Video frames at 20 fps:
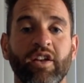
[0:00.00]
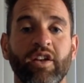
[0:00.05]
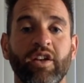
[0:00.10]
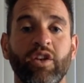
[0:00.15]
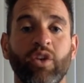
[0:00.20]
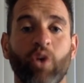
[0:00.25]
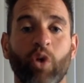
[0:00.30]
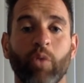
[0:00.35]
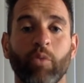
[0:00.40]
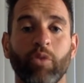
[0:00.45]

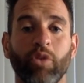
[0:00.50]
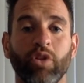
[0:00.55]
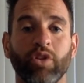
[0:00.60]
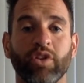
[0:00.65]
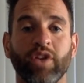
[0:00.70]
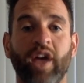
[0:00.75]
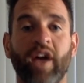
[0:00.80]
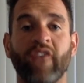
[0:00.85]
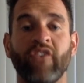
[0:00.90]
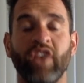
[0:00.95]
normal
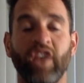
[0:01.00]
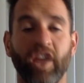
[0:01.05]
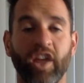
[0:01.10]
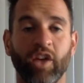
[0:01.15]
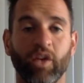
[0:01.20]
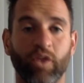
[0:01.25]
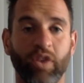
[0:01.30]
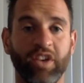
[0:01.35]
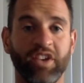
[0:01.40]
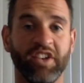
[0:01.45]
to have an
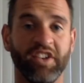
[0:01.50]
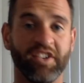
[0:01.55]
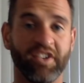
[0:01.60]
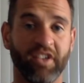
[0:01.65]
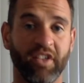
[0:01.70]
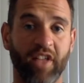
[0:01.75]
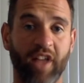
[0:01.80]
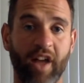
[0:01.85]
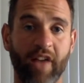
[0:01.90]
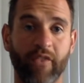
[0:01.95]
increase in
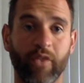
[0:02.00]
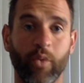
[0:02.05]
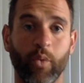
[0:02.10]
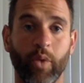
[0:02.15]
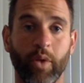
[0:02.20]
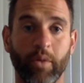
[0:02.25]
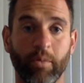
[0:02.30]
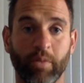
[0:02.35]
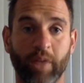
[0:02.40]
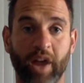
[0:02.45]
saliva
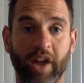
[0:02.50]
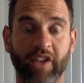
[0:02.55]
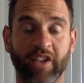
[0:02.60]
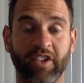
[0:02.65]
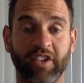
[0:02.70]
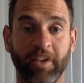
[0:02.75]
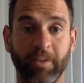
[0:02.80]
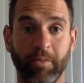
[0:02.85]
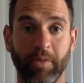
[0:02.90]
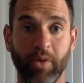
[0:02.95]
when
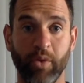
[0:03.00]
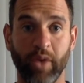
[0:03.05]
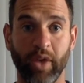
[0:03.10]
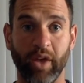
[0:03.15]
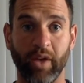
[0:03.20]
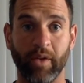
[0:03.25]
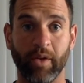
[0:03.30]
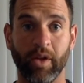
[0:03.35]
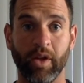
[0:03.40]
practicing mewing?